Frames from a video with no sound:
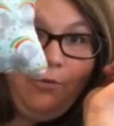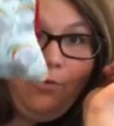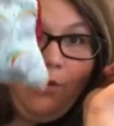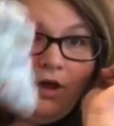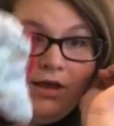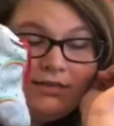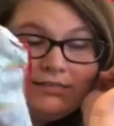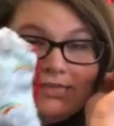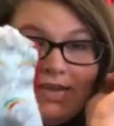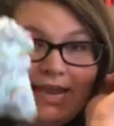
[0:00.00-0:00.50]

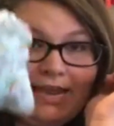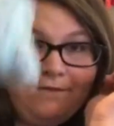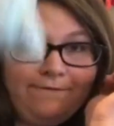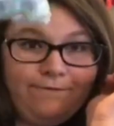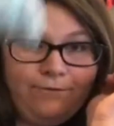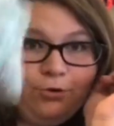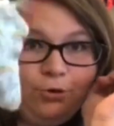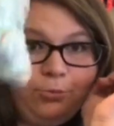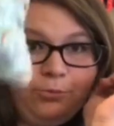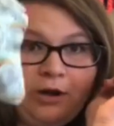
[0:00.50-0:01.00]
want a
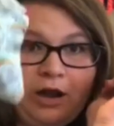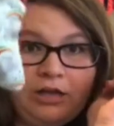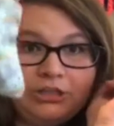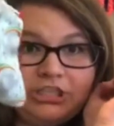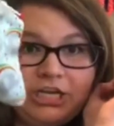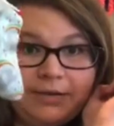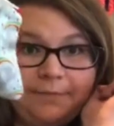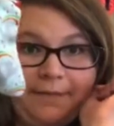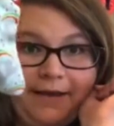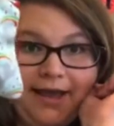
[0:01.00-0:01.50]
full
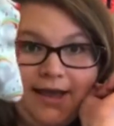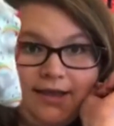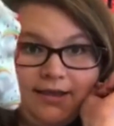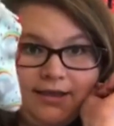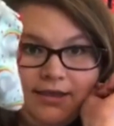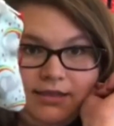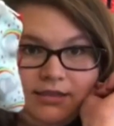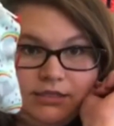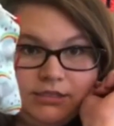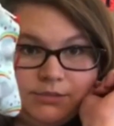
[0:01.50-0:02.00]
project
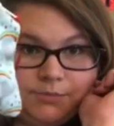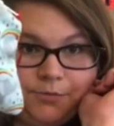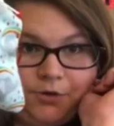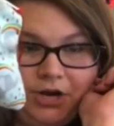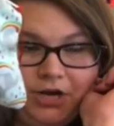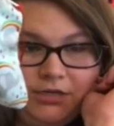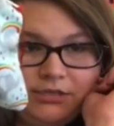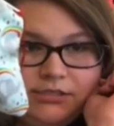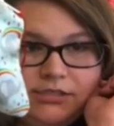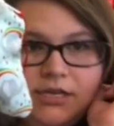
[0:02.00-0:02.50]
bag in this
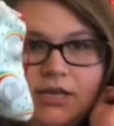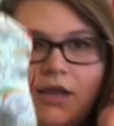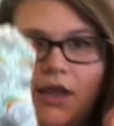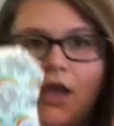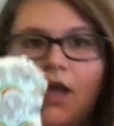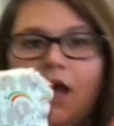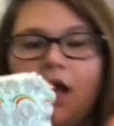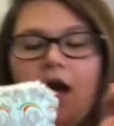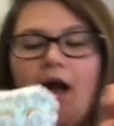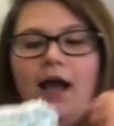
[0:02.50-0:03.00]
print.
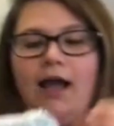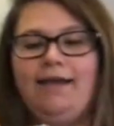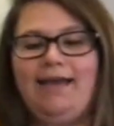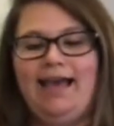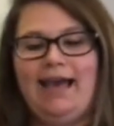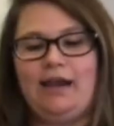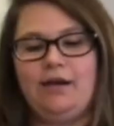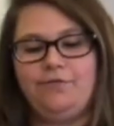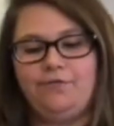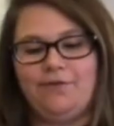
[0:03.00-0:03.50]
I
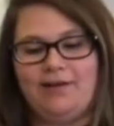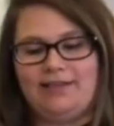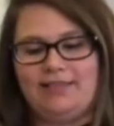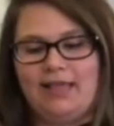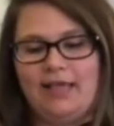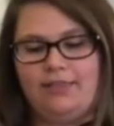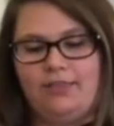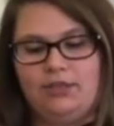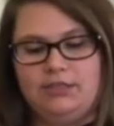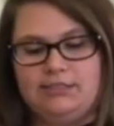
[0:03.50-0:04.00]
had a friend
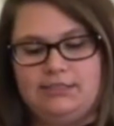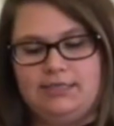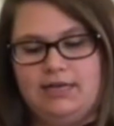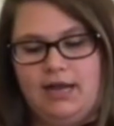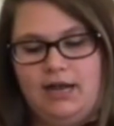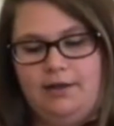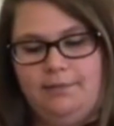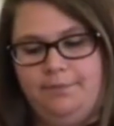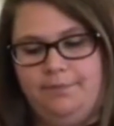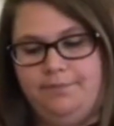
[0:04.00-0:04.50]
that looked it
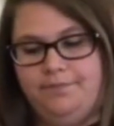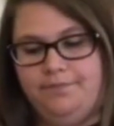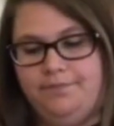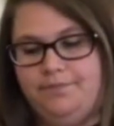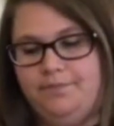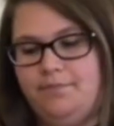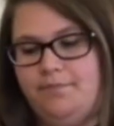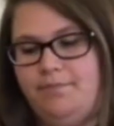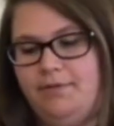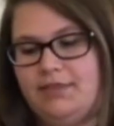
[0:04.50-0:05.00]
up,
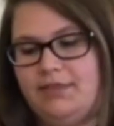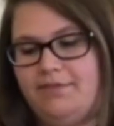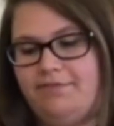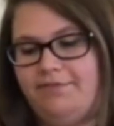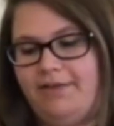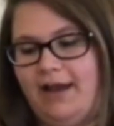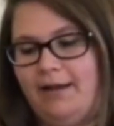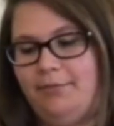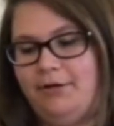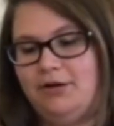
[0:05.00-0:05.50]
but the
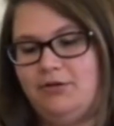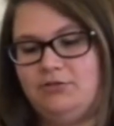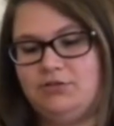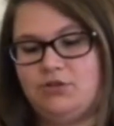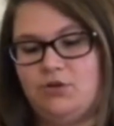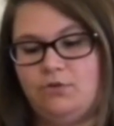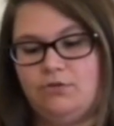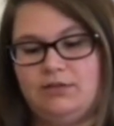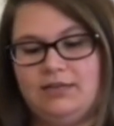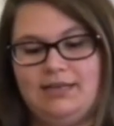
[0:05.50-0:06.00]
fabric was
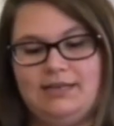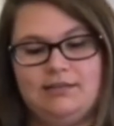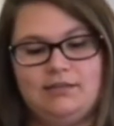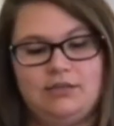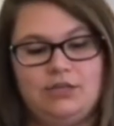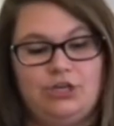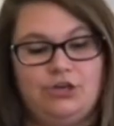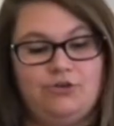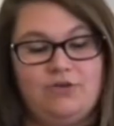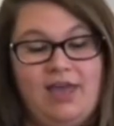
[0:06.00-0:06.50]
only in
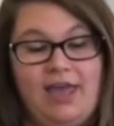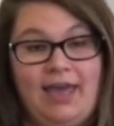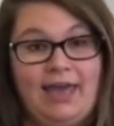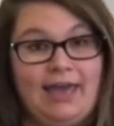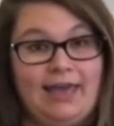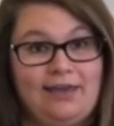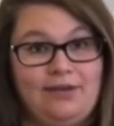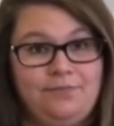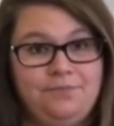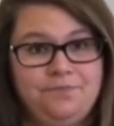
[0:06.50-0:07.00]
the
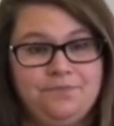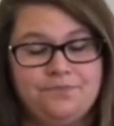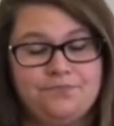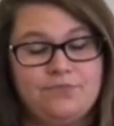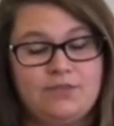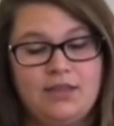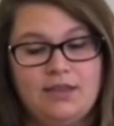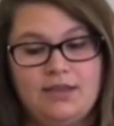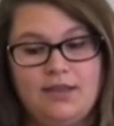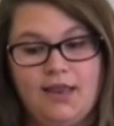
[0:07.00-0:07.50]
UK,
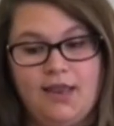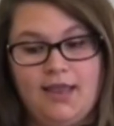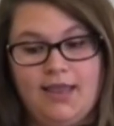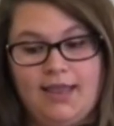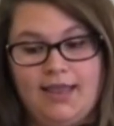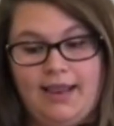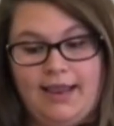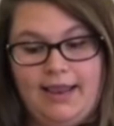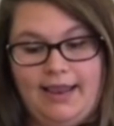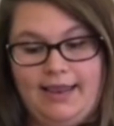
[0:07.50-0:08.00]

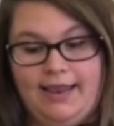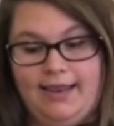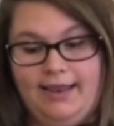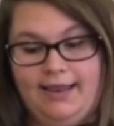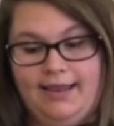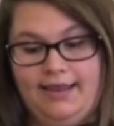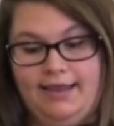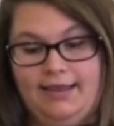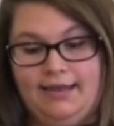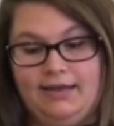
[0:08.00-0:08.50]

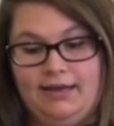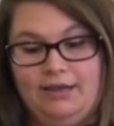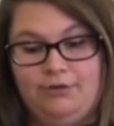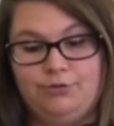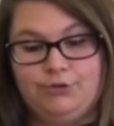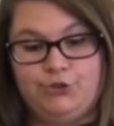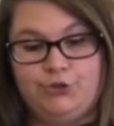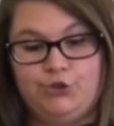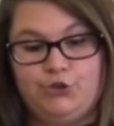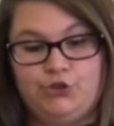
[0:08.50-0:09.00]
and it
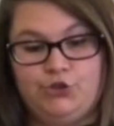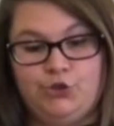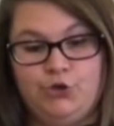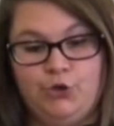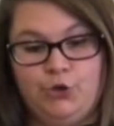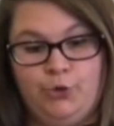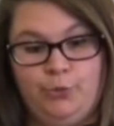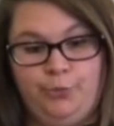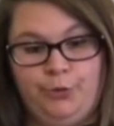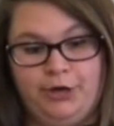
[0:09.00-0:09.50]
was
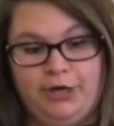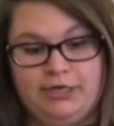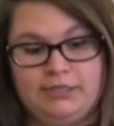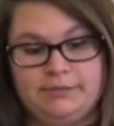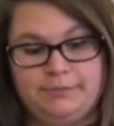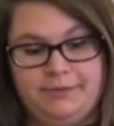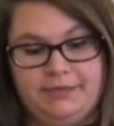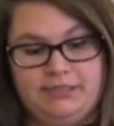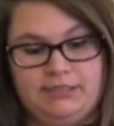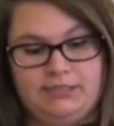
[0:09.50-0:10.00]
super
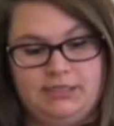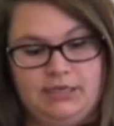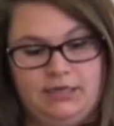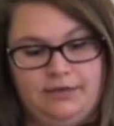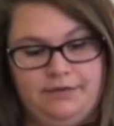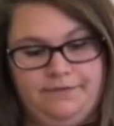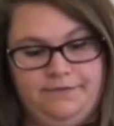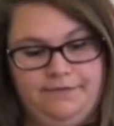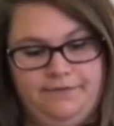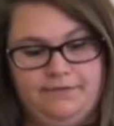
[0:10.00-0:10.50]

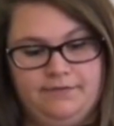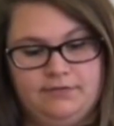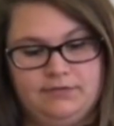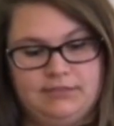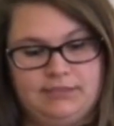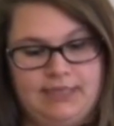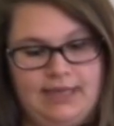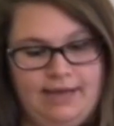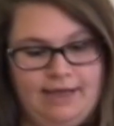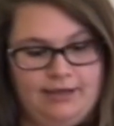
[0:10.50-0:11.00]
expensive
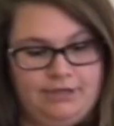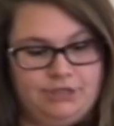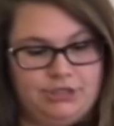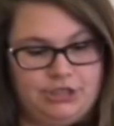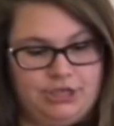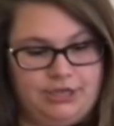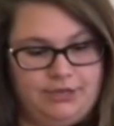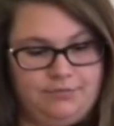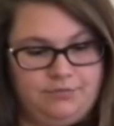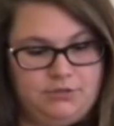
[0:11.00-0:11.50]
to have
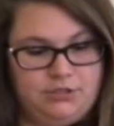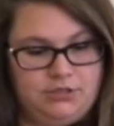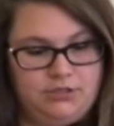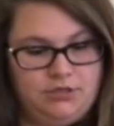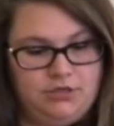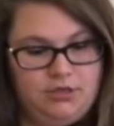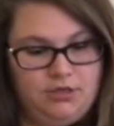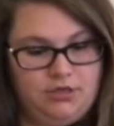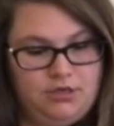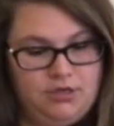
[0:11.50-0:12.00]
shipped.
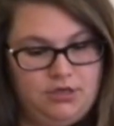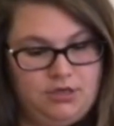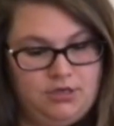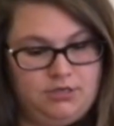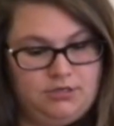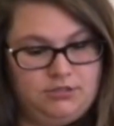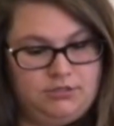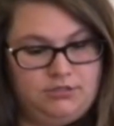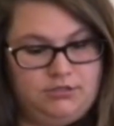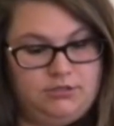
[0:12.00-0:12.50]

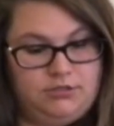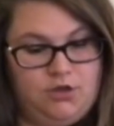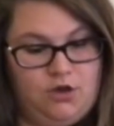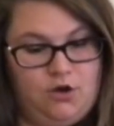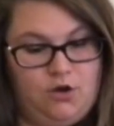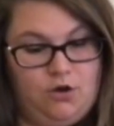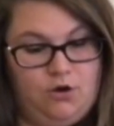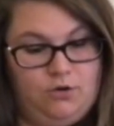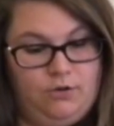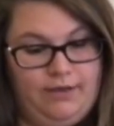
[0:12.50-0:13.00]

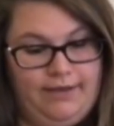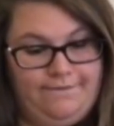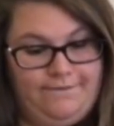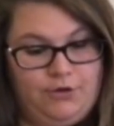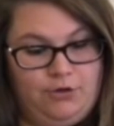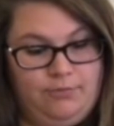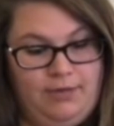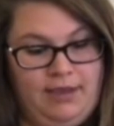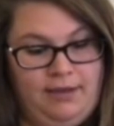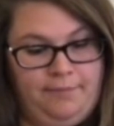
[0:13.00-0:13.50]
So if
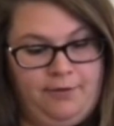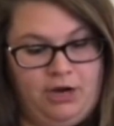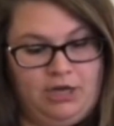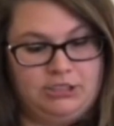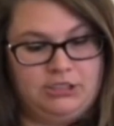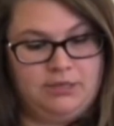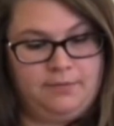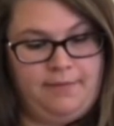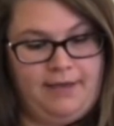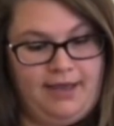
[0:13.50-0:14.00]
you make
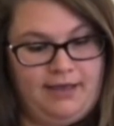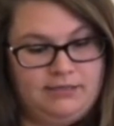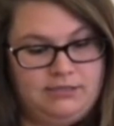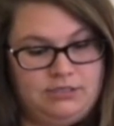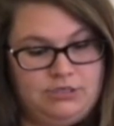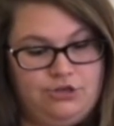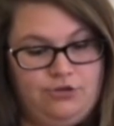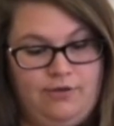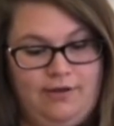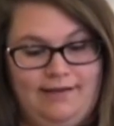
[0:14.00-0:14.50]
project bags
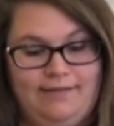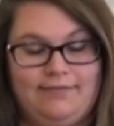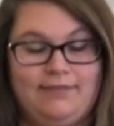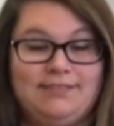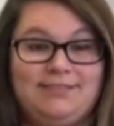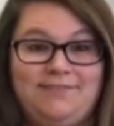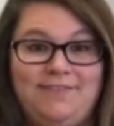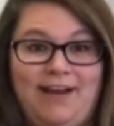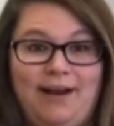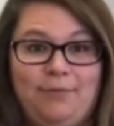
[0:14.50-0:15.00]
and you have
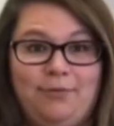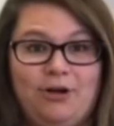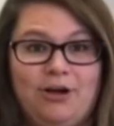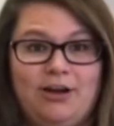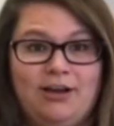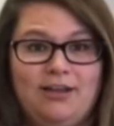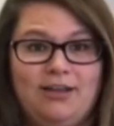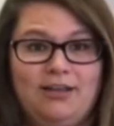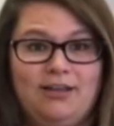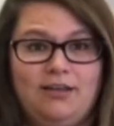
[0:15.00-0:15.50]
this
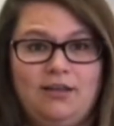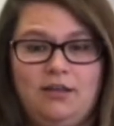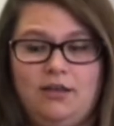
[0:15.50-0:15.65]
fabric,